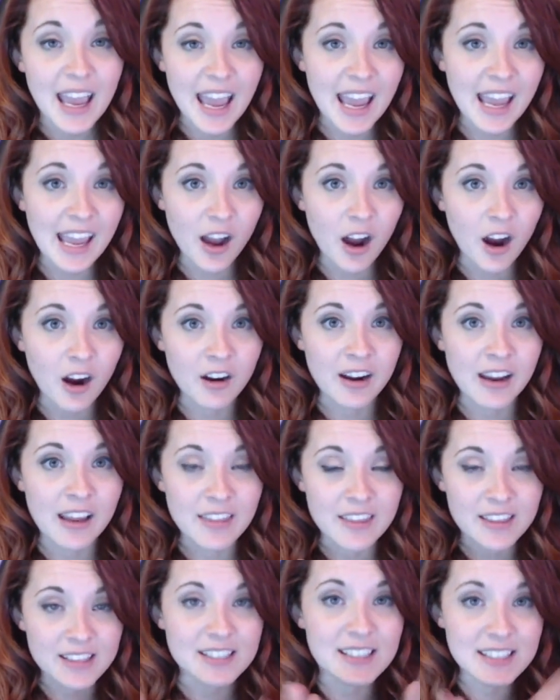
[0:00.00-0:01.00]
hey Ari,
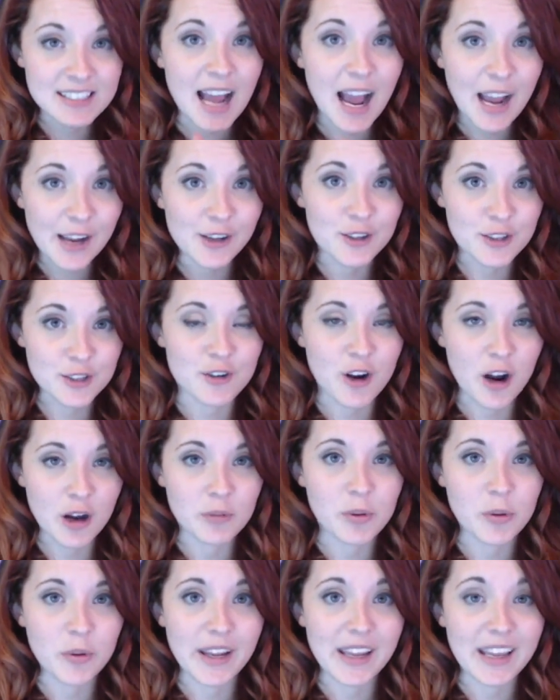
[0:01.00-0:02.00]
this is not your
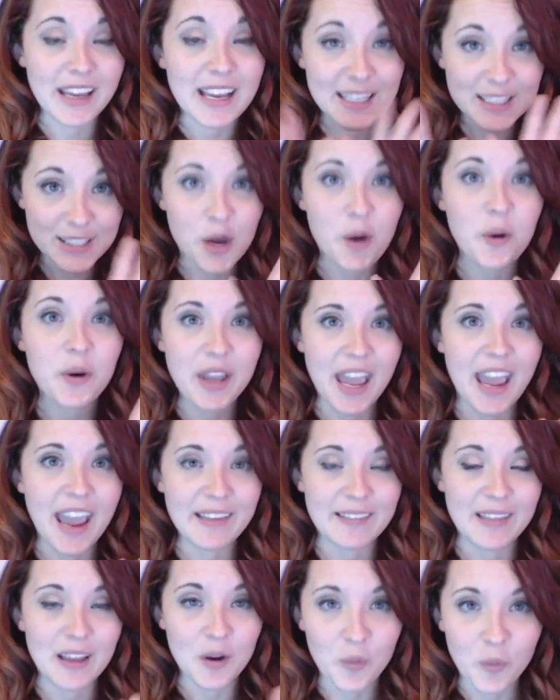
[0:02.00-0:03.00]
strong point, it's
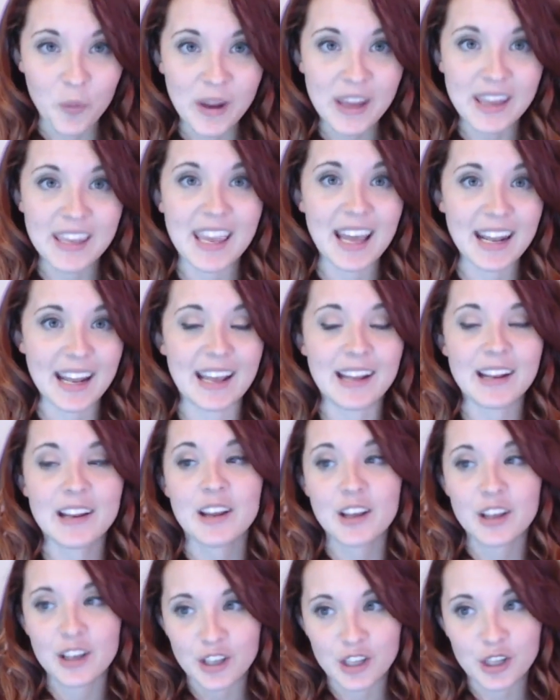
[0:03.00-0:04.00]
okay, like, we get it,
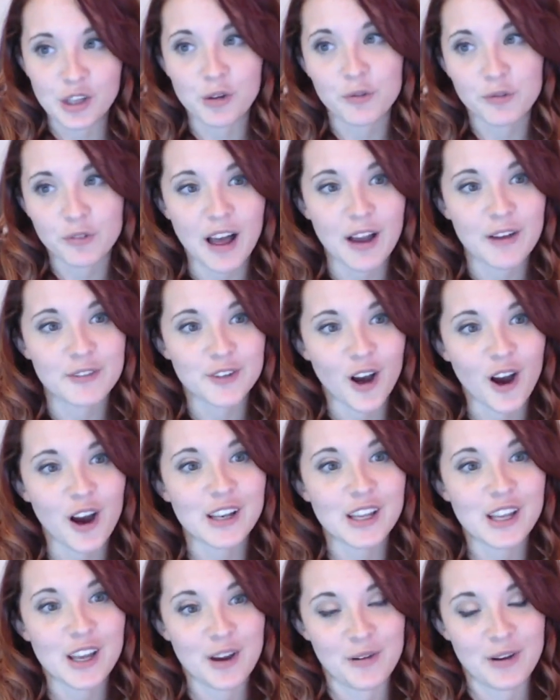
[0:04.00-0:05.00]
you've left
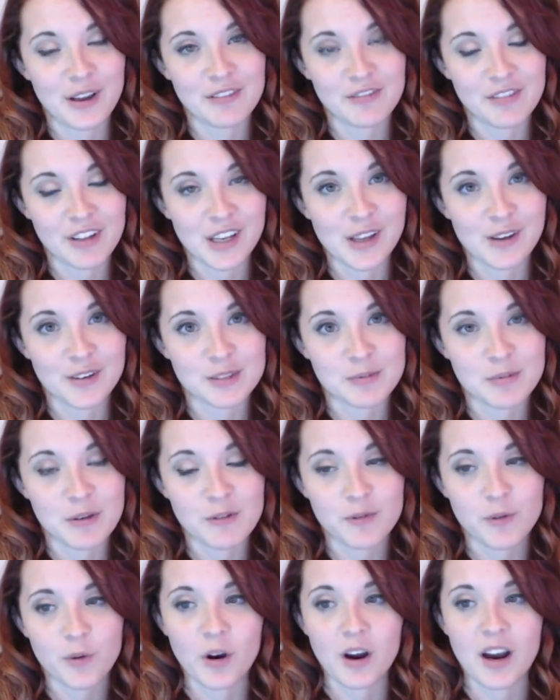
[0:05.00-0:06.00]
audio in videos
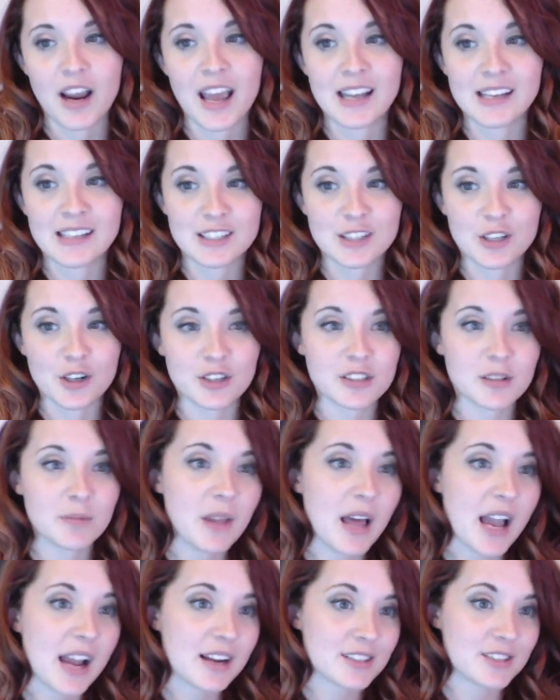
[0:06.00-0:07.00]
before and there's a
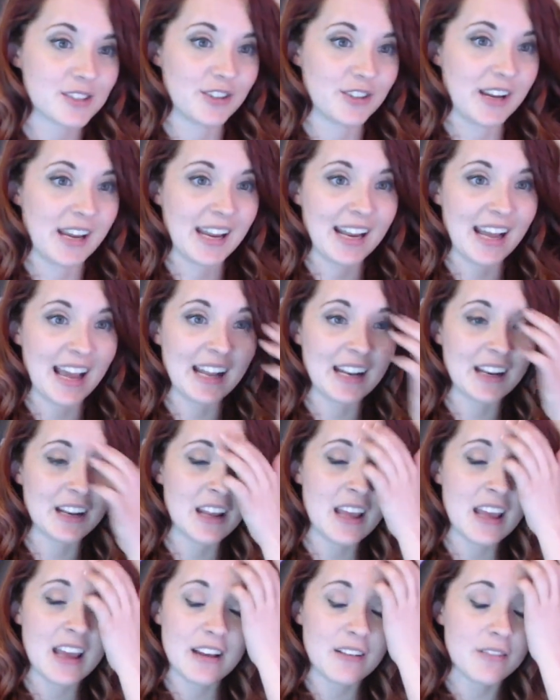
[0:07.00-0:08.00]
black screen and
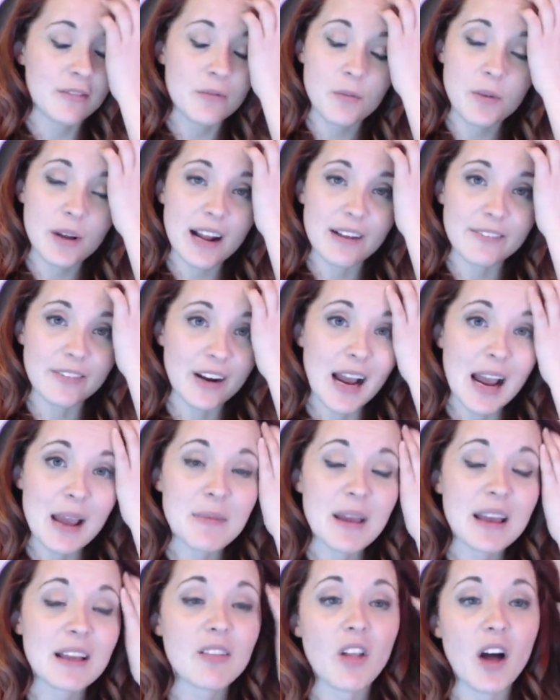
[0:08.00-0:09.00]
whatever. I
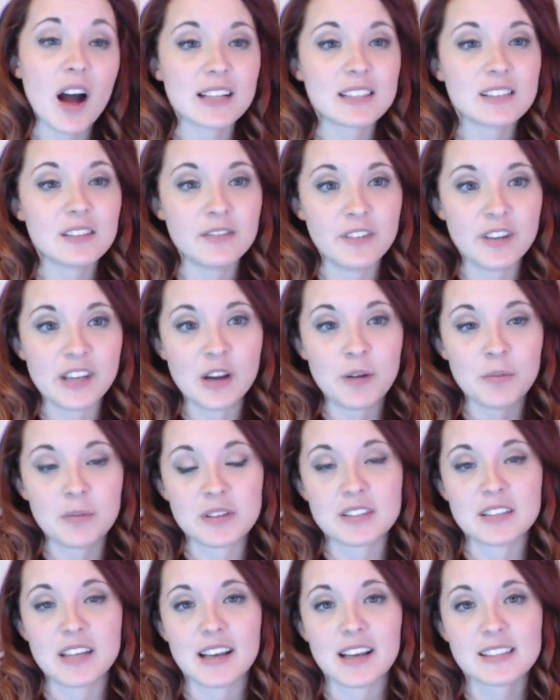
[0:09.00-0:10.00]
make lots of video
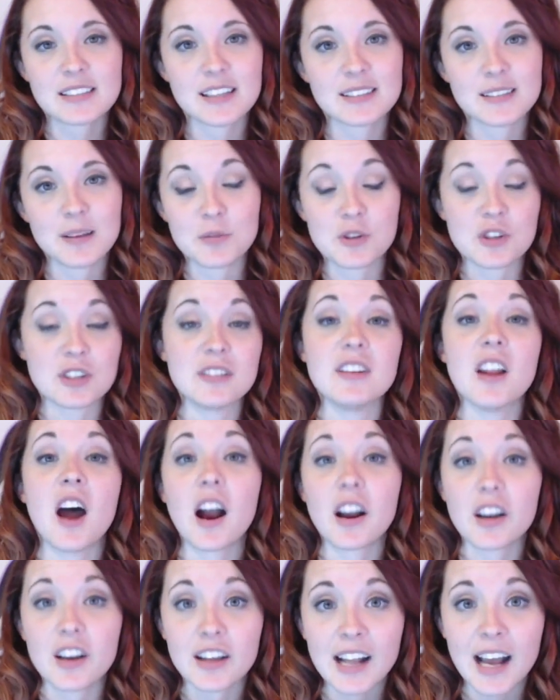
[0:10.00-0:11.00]
mistakes because I'm just
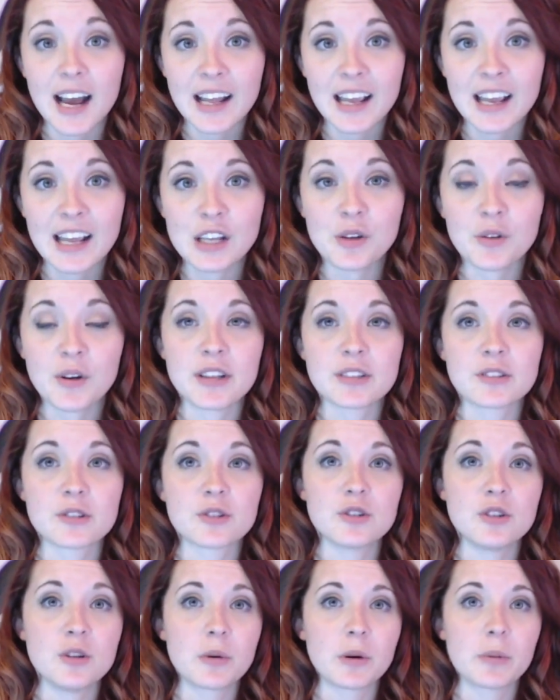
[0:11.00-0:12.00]
not good at it, and you guys are
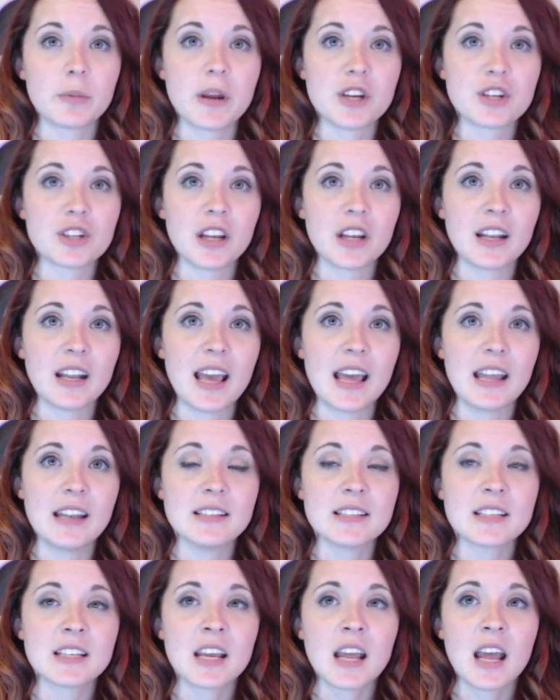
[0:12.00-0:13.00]
super patient,
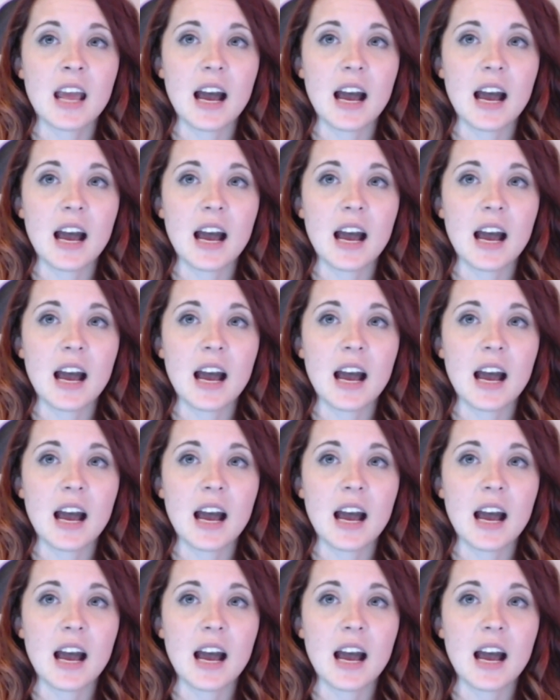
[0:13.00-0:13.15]
and